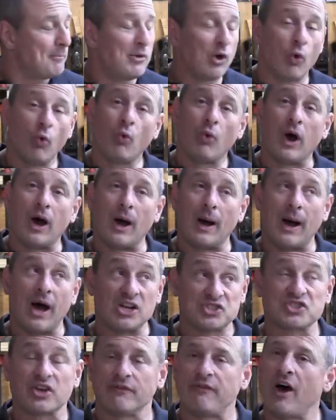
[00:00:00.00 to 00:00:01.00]
Mil, uh,
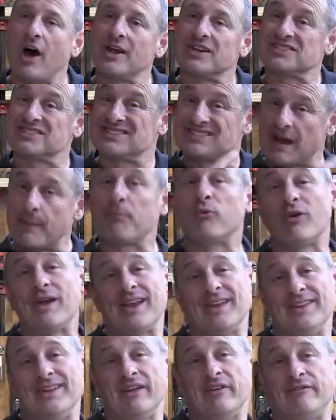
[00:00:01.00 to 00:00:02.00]
Husqvarna
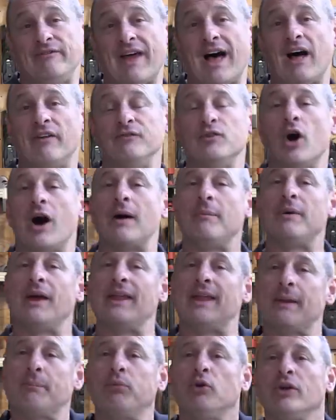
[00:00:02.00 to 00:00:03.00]
separated their valve knob
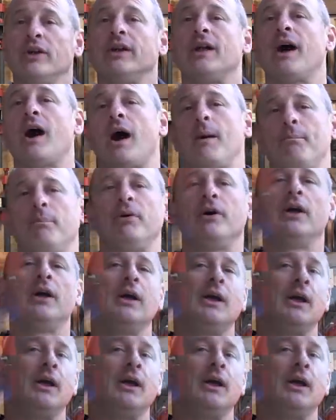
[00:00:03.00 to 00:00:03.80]
and they put it up